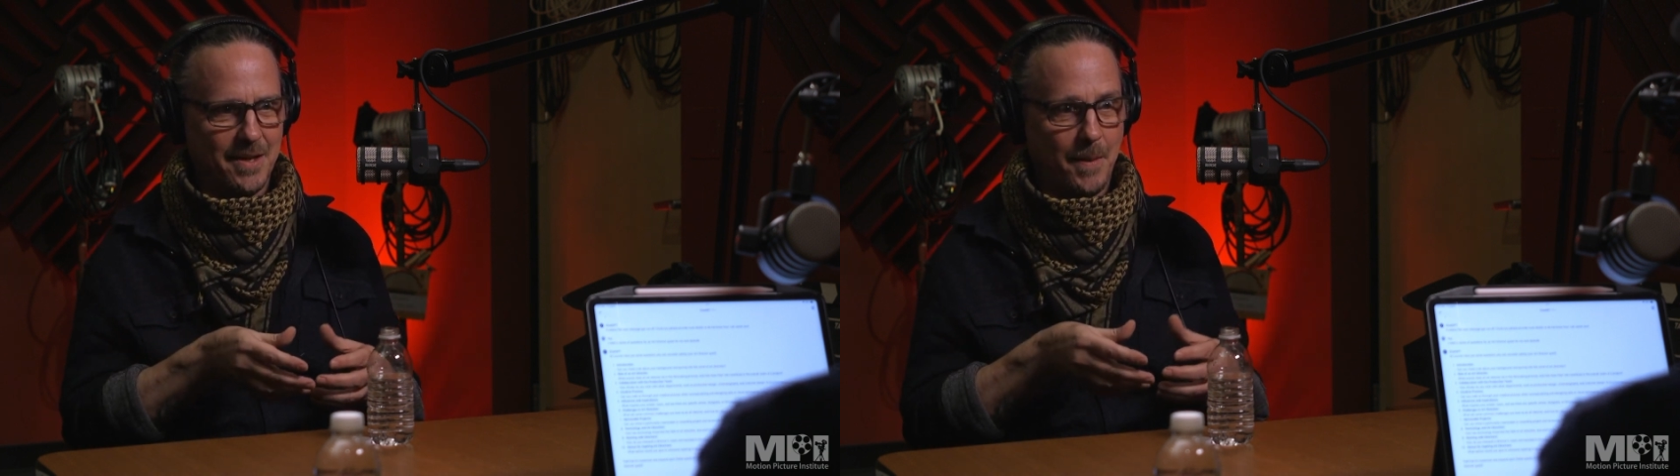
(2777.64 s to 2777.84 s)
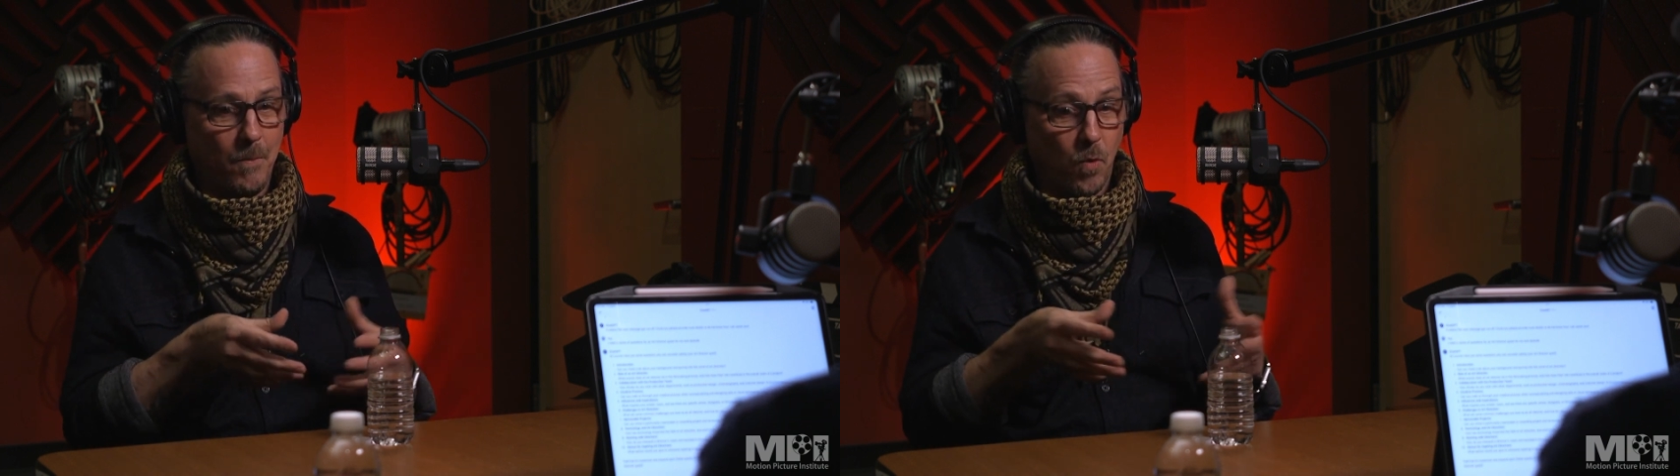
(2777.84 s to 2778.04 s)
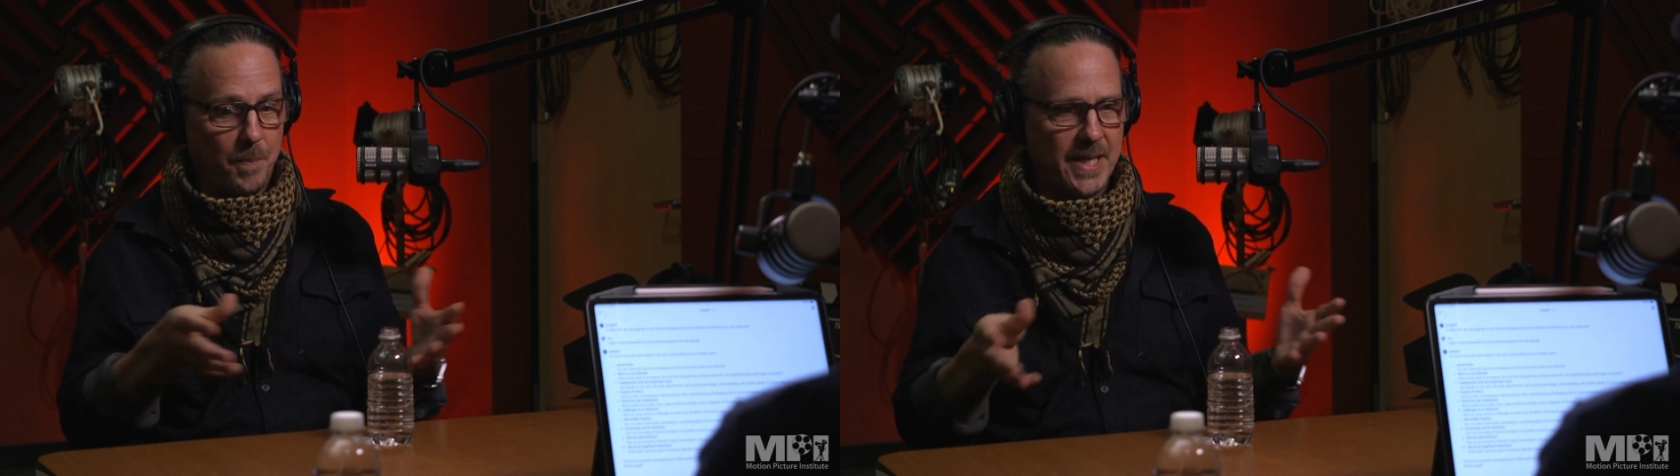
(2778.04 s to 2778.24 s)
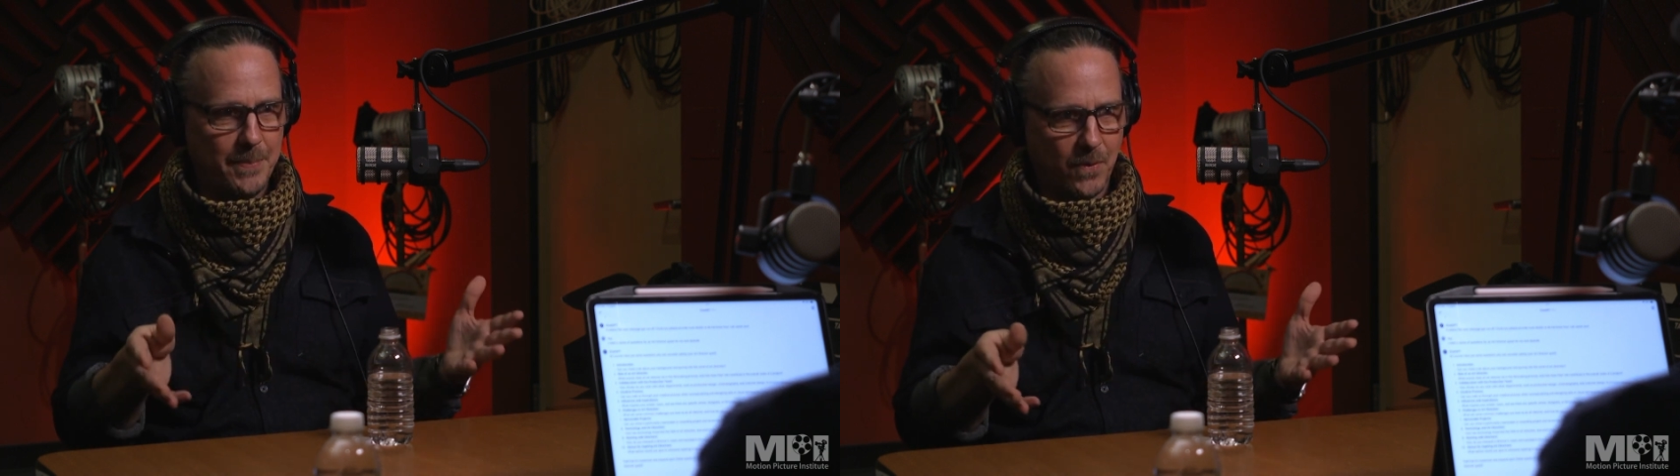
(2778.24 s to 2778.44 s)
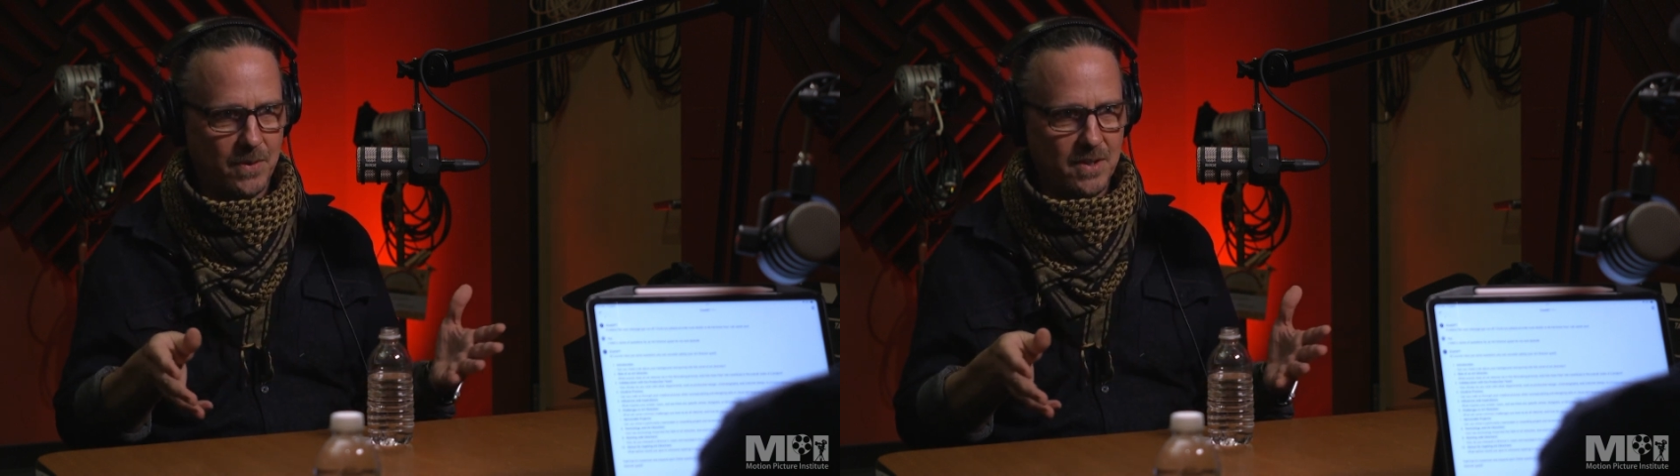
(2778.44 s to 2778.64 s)
more
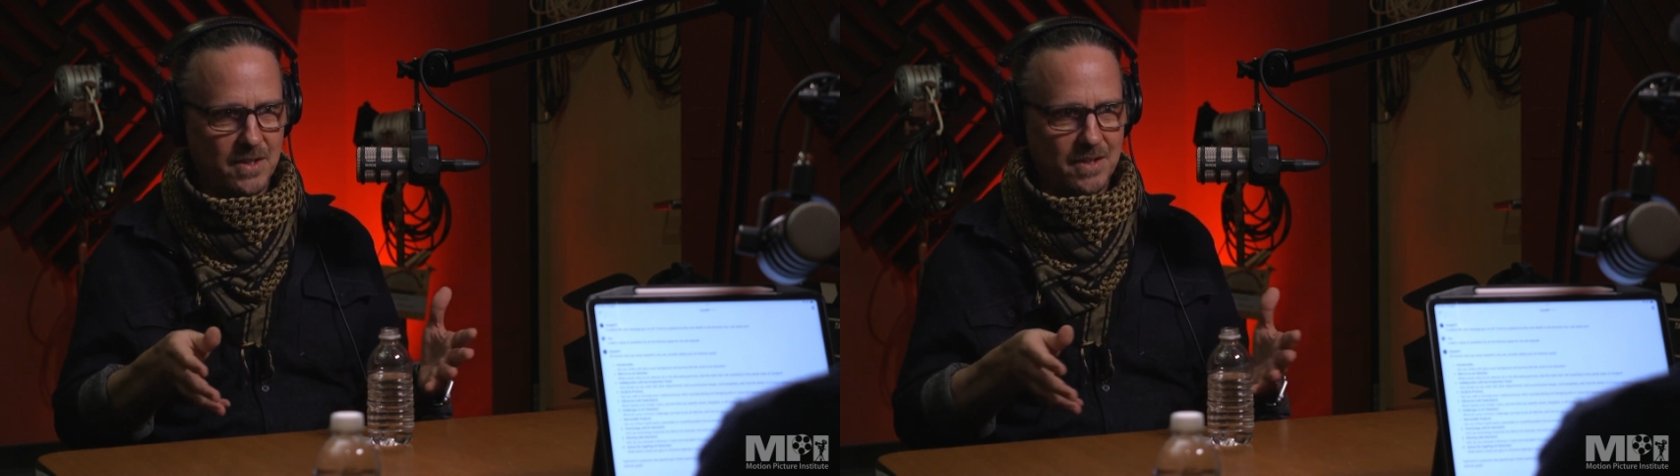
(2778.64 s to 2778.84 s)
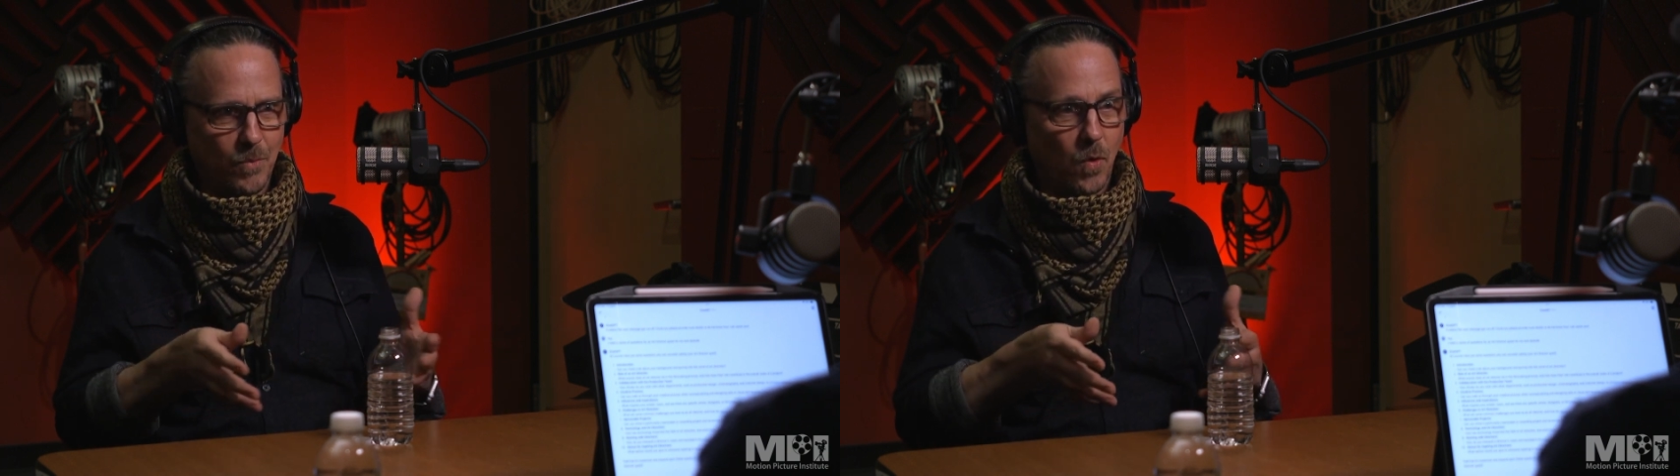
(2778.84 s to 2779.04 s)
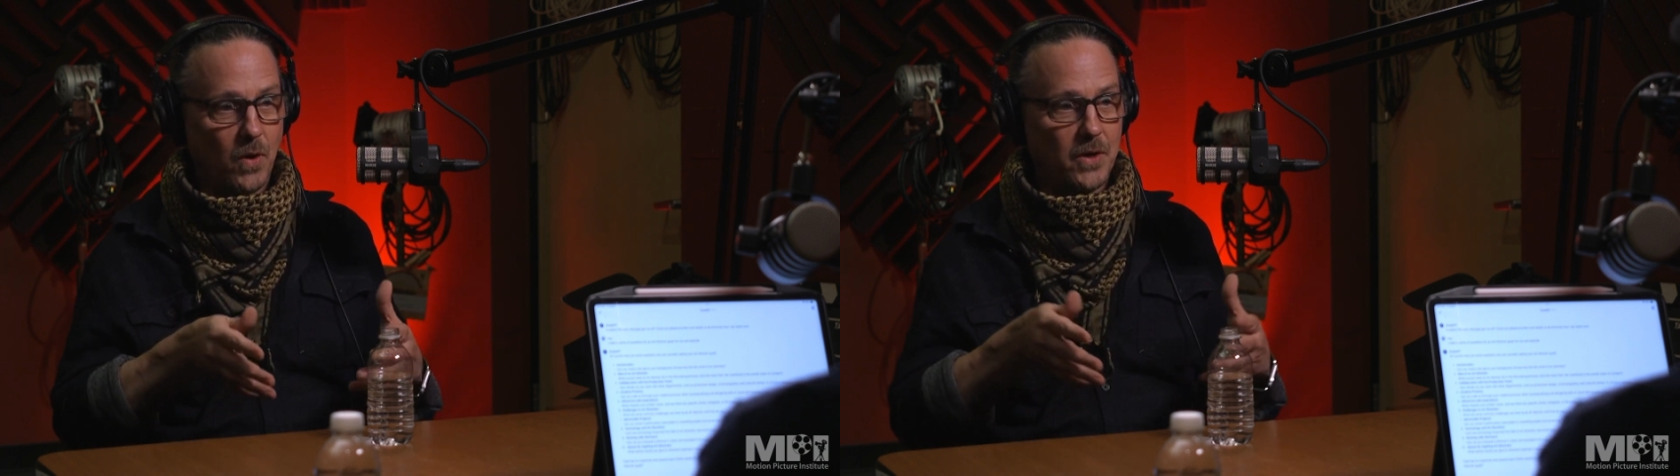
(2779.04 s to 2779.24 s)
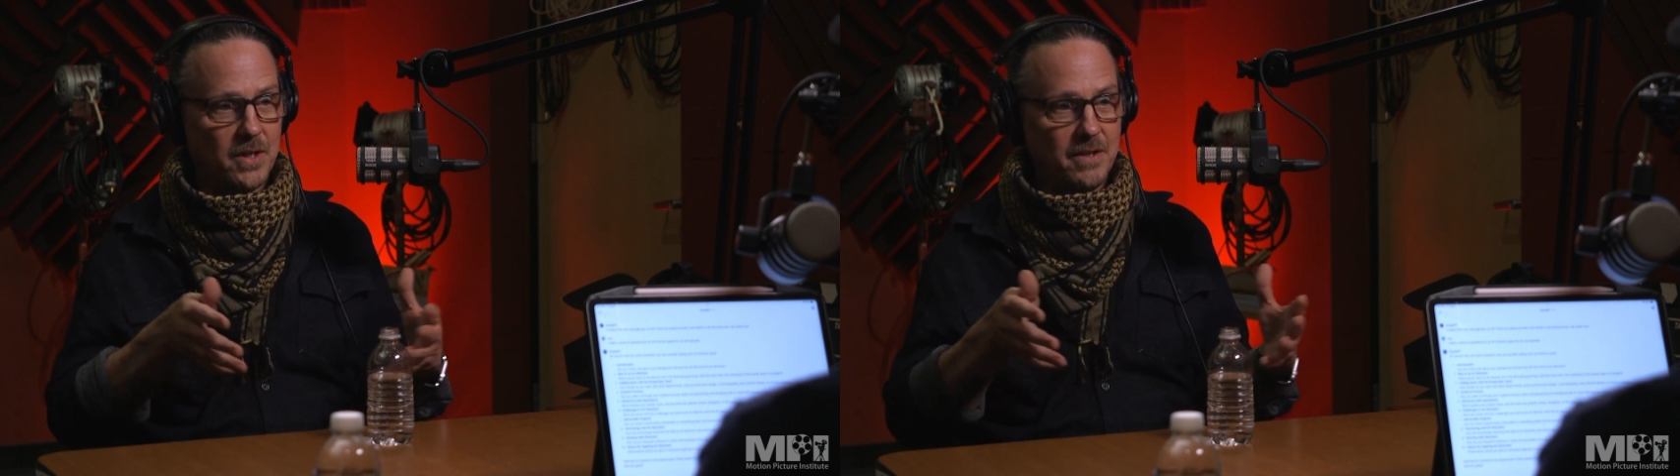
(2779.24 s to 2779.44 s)
people, more